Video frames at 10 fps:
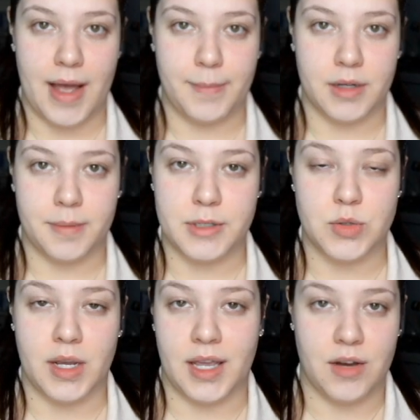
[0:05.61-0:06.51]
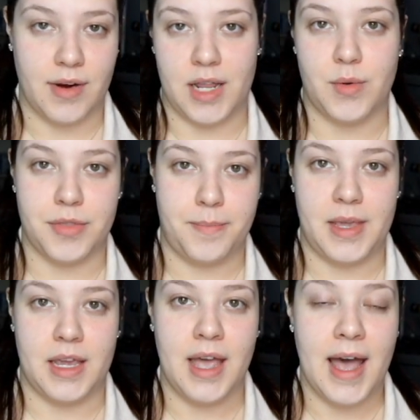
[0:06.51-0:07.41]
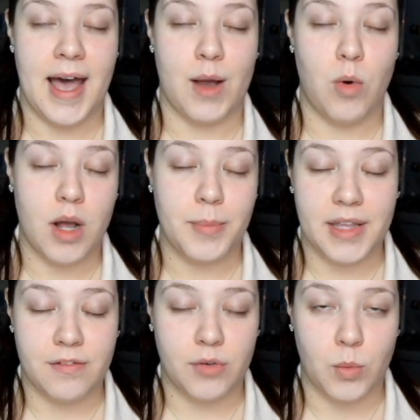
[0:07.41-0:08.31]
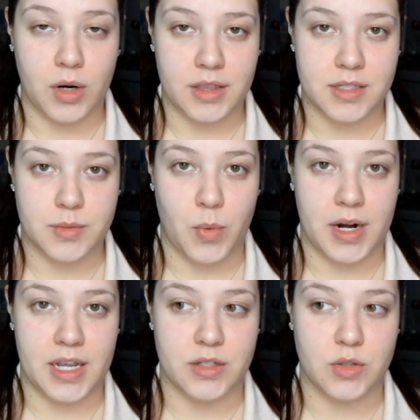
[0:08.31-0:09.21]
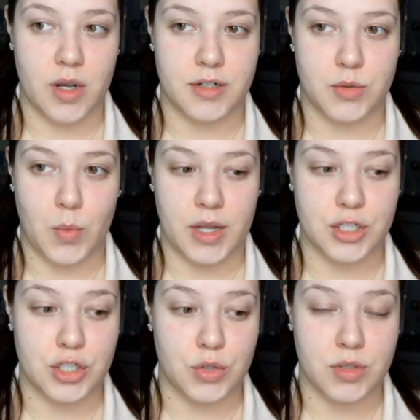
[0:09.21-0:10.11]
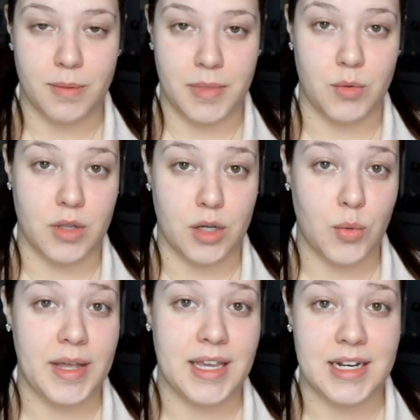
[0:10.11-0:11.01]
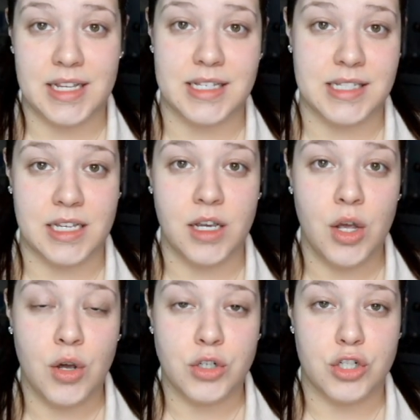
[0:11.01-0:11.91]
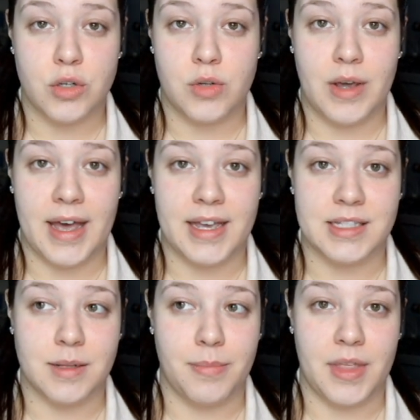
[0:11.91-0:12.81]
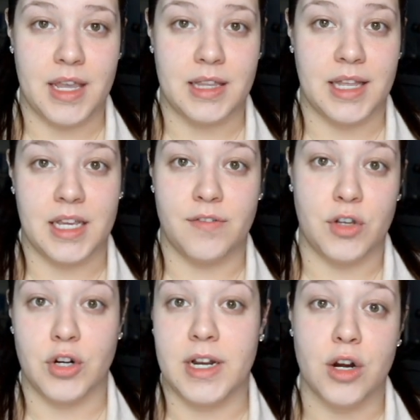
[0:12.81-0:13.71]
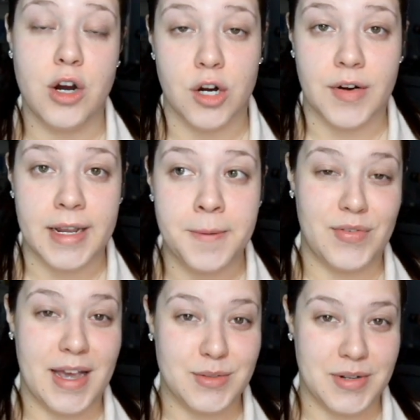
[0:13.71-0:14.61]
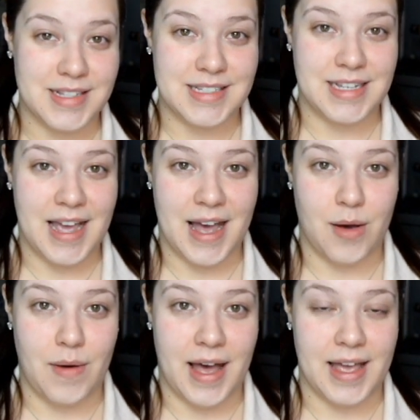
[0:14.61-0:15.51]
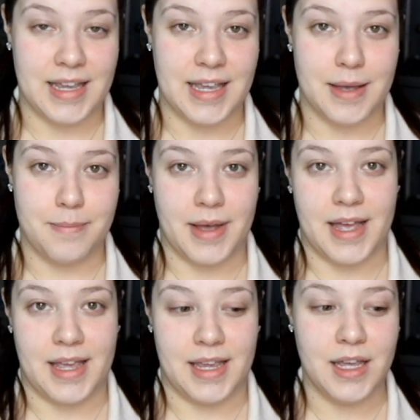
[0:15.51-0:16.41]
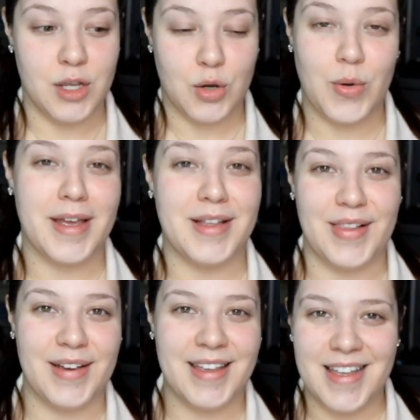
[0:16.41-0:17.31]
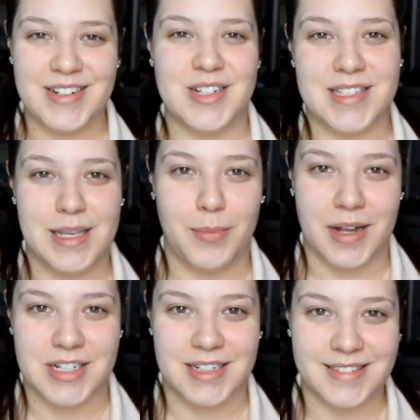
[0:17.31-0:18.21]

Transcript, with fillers: I'm going to be doing a get ready with me. I woke up late for work this morning, so I just want to do something really quick and easy to show you guys something like if you're in a hurry. If you guys want to see how I get my quick look, just keep watching.